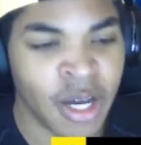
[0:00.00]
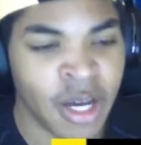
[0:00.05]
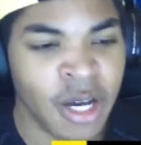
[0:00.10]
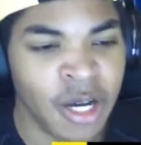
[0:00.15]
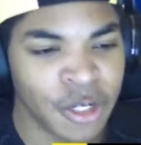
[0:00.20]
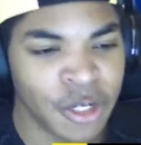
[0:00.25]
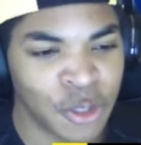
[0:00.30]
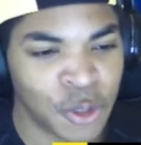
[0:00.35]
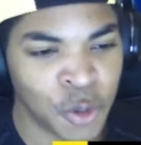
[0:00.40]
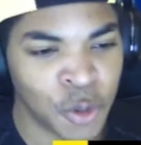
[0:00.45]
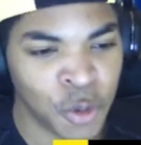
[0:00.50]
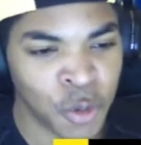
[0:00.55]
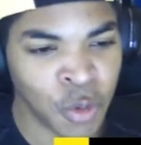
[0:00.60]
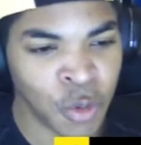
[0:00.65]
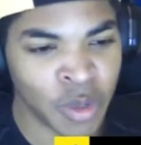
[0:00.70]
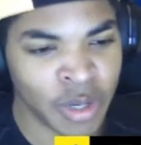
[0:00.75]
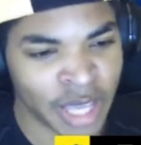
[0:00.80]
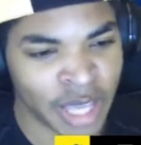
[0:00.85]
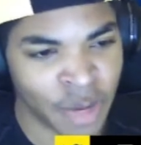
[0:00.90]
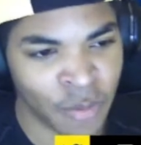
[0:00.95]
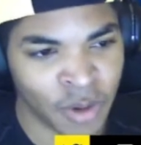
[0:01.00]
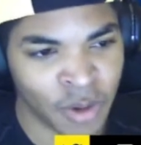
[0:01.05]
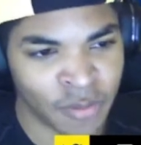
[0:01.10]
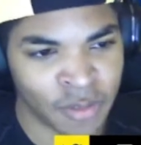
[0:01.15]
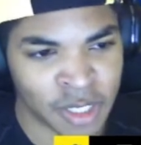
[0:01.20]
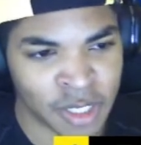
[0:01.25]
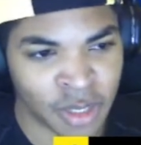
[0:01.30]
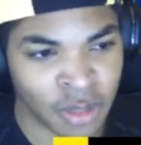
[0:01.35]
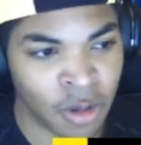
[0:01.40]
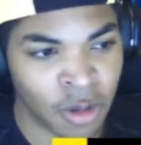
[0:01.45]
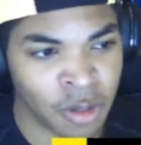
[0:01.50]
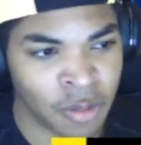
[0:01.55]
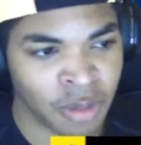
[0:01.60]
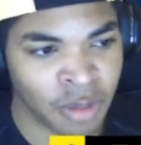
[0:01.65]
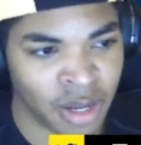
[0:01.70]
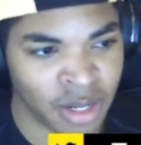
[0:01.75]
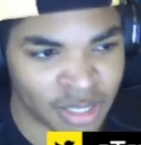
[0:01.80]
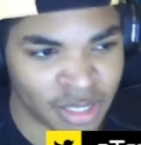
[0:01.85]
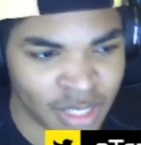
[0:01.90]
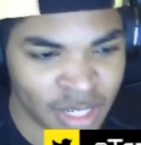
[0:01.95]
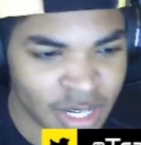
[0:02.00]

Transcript: to get rid of this Alolan Muck.